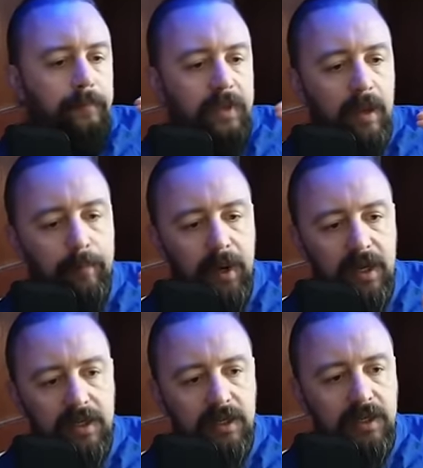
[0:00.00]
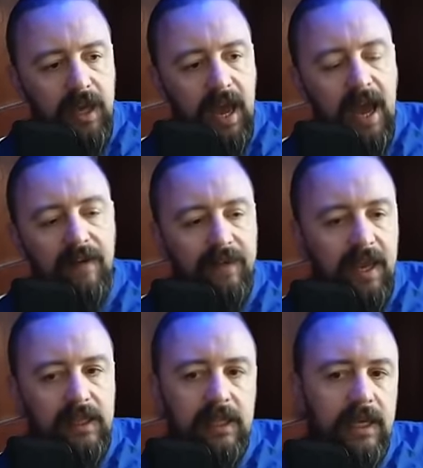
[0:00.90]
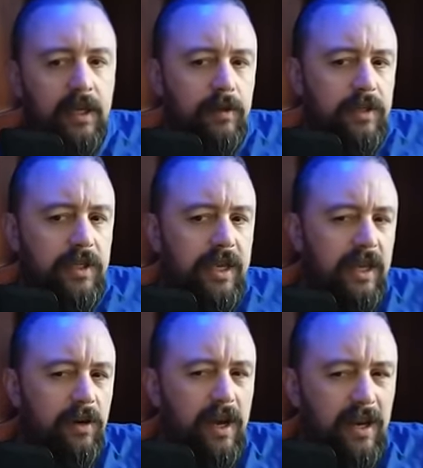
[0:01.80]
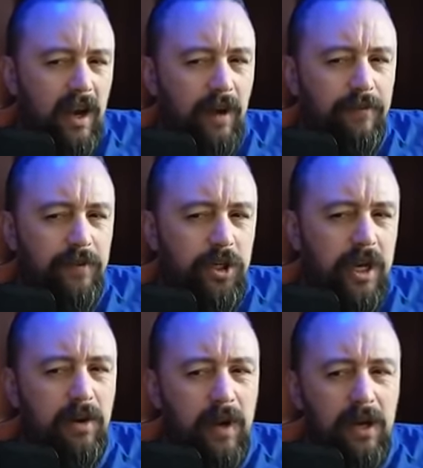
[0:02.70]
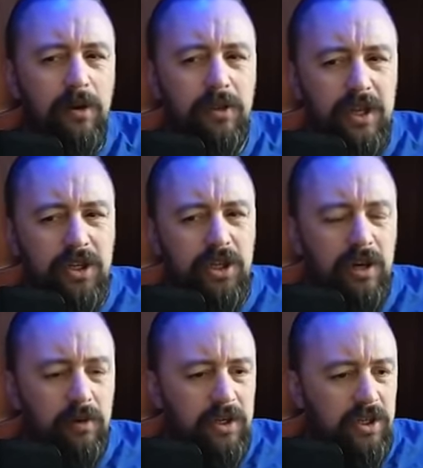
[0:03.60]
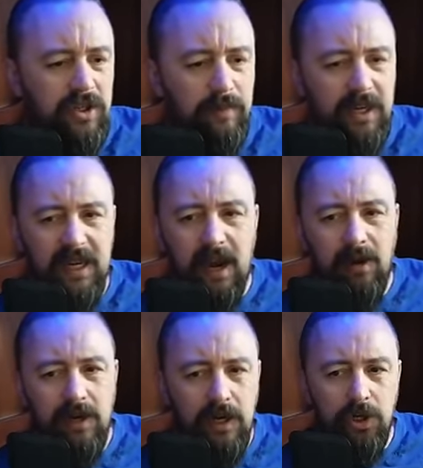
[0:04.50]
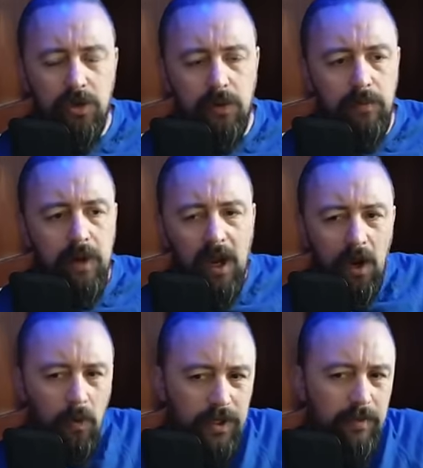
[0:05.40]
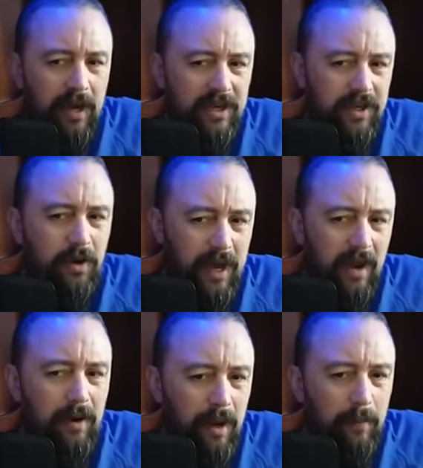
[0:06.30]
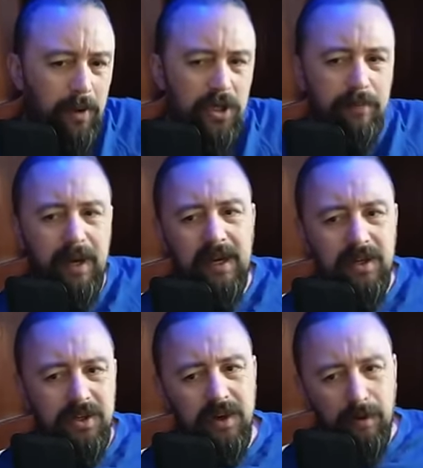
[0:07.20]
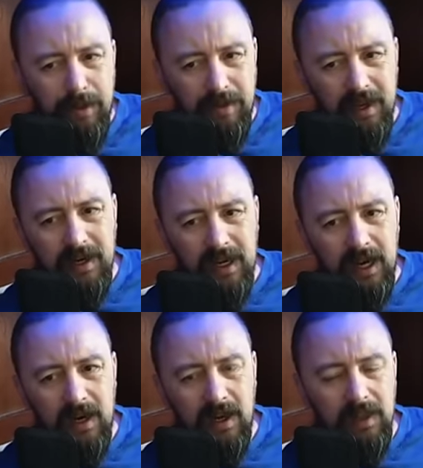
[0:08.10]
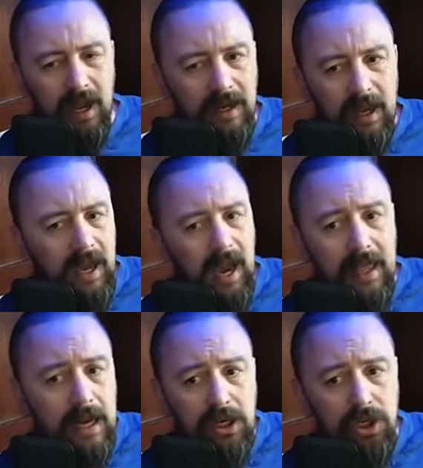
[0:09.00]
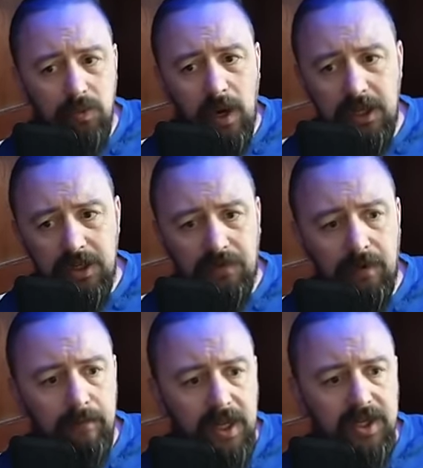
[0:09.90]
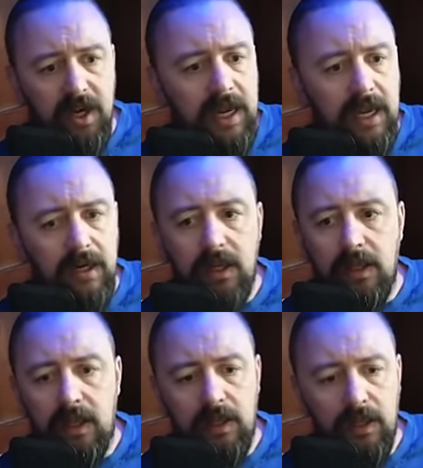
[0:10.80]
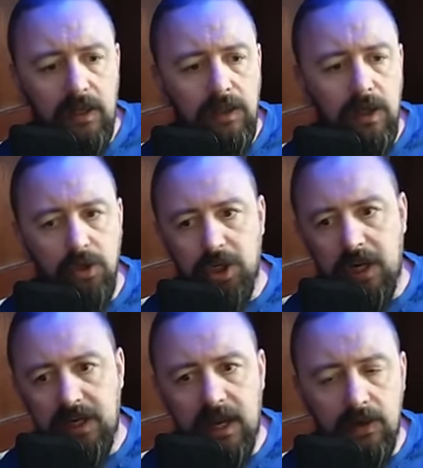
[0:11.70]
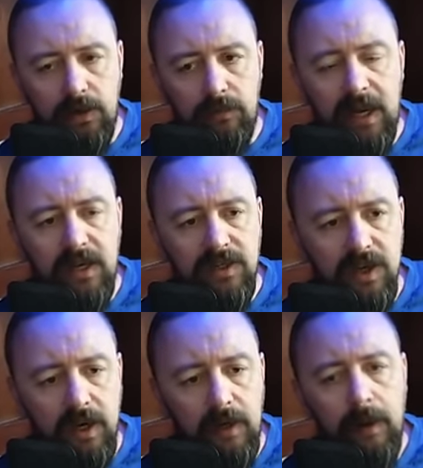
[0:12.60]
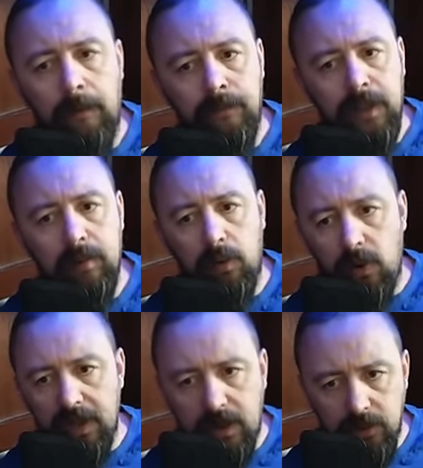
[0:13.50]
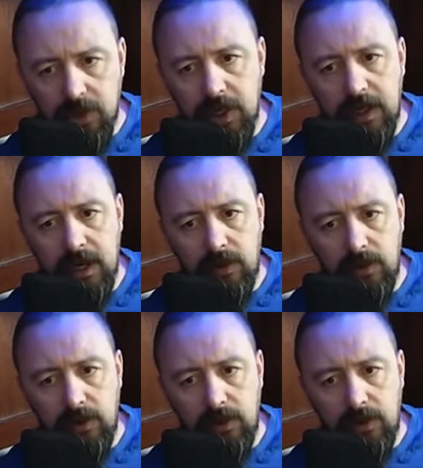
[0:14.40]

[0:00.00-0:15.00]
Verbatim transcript: but to have a link to the internet off of a generator it's generally just something down in an engine room where someone has to go down push a button and start the thing to get it online and then it just runs for months on end and they, they, they'll shut it down to do maintenance on it but while that one's shut down doing